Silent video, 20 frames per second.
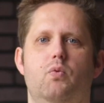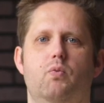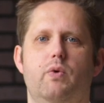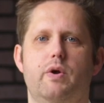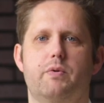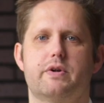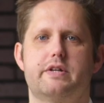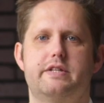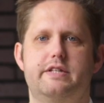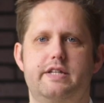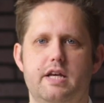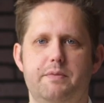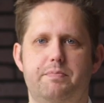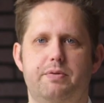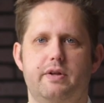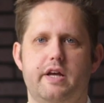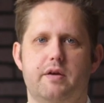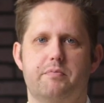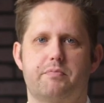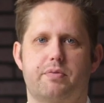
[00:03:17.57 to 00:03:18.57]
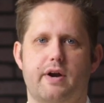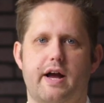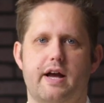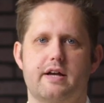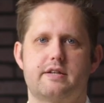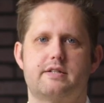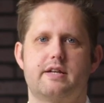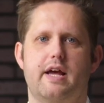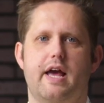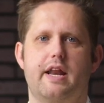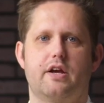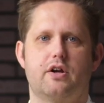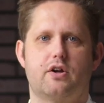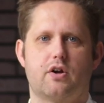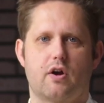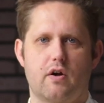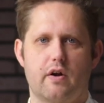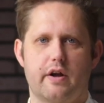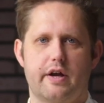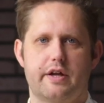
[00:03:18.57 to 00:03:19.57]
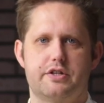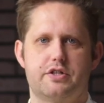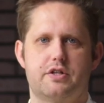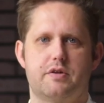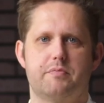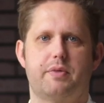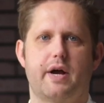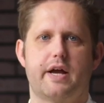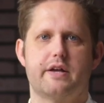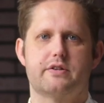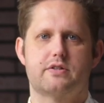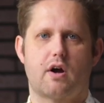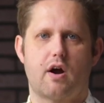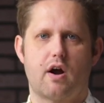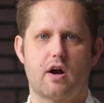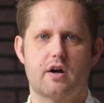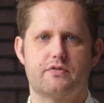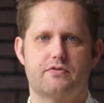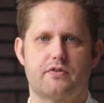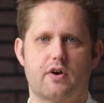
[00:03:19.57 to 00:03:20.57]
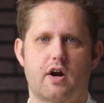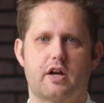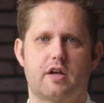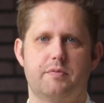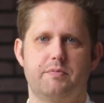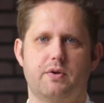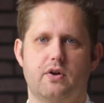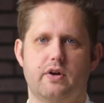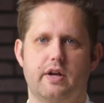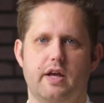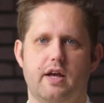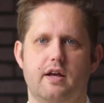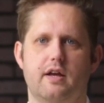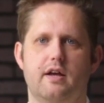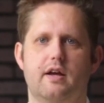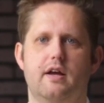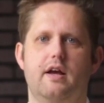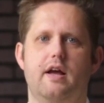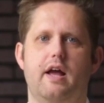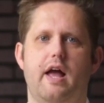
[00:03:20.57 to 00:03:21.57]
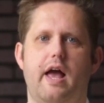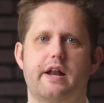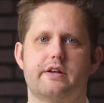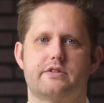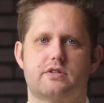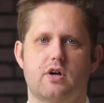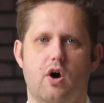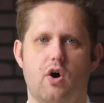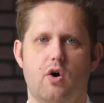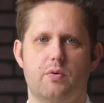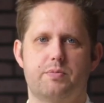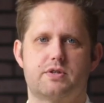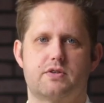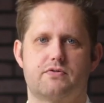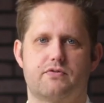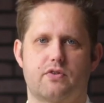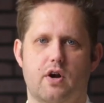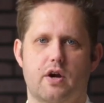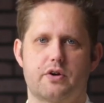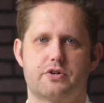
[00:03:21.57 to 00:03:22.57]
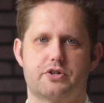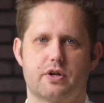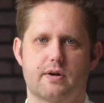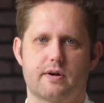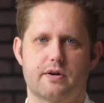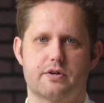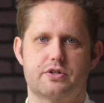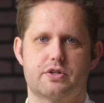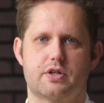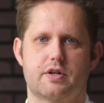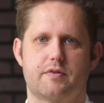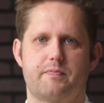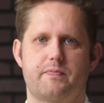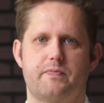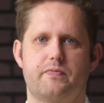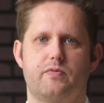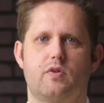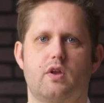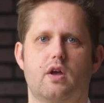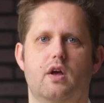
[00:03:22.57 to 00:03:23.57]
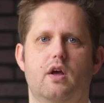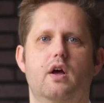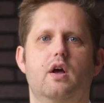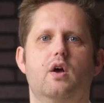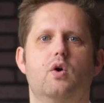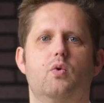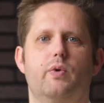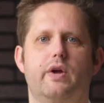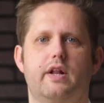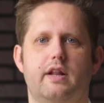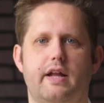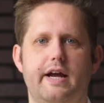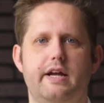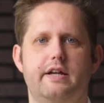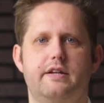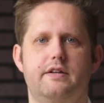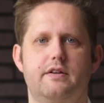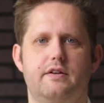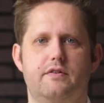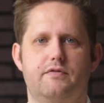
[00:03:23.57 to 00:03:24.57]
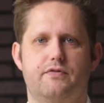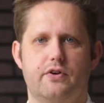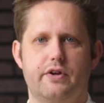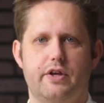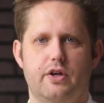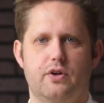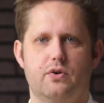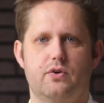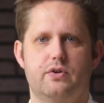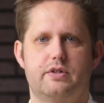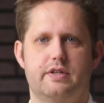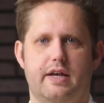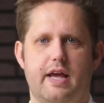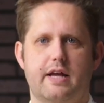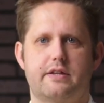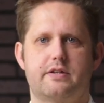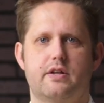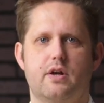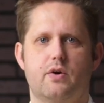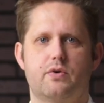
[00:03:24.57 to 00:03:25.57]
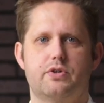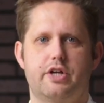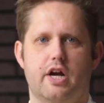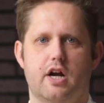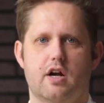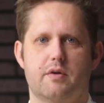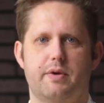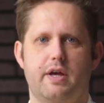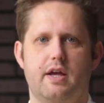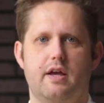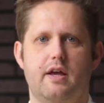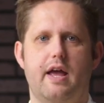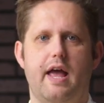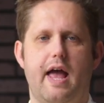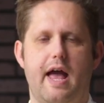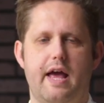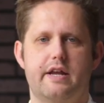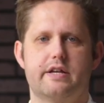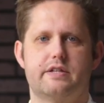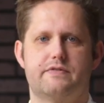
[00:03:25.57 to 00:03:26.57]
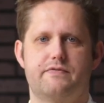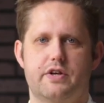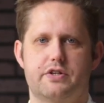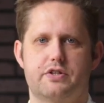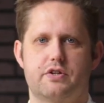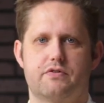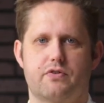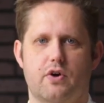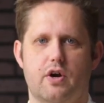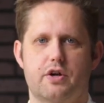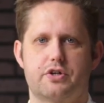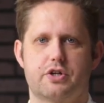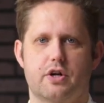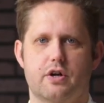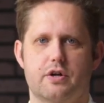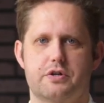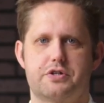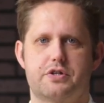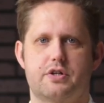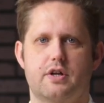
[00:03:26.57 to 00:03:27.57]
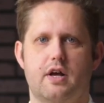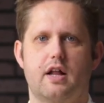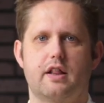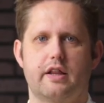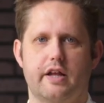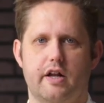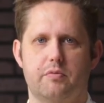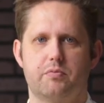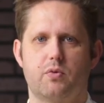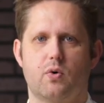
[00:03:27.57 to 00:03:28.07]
We were deeply impressed and encouraged by his heart for our community and his hopes for our church. We'd like for you to get to know Jeremy and his vision for our church a little